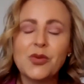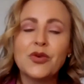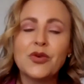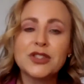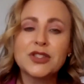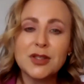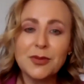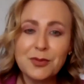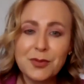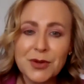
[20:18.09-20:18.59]

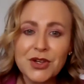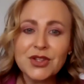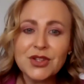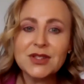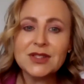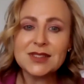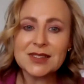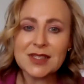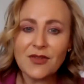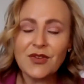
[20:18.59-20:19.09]
Well, to
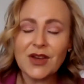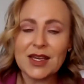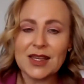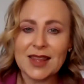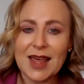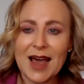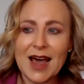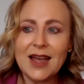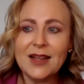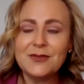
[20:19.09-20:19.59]
build stuff
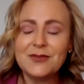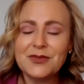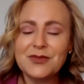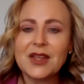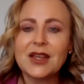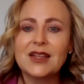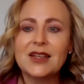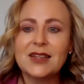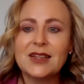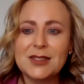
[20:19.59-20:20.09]
like that
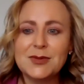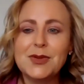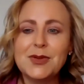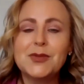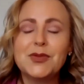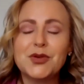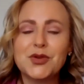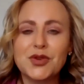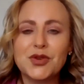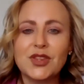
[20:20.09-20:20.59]
needs
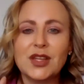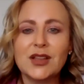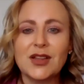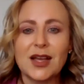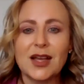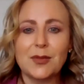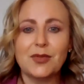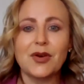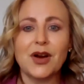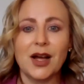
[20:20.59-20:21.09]
people who
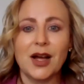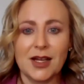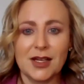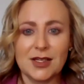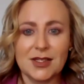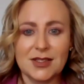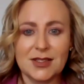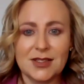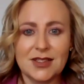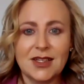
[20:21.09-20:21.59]
think like
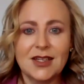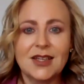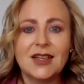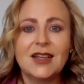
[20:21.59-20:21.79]
product.